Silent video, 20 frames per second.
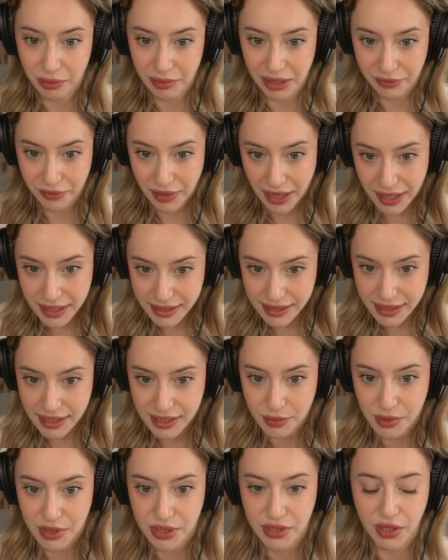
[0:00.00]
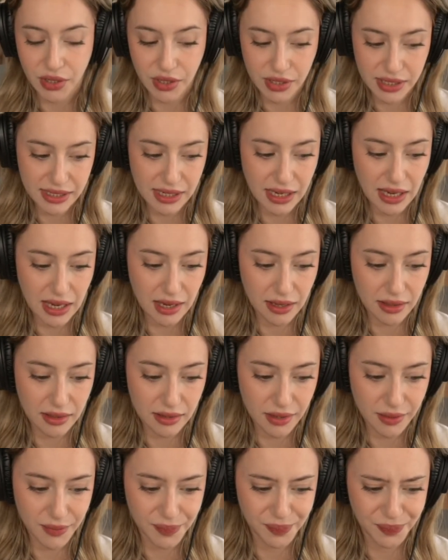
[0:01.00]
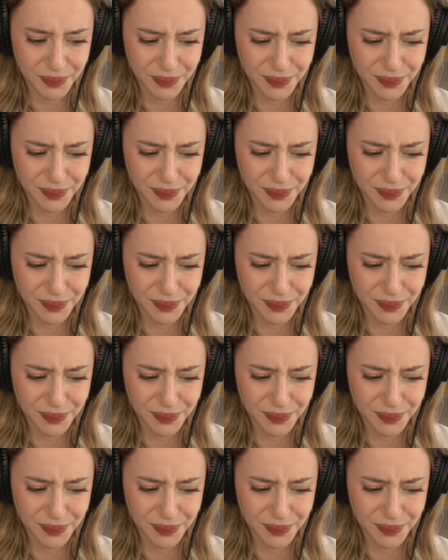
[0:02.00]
advances, we start seeing the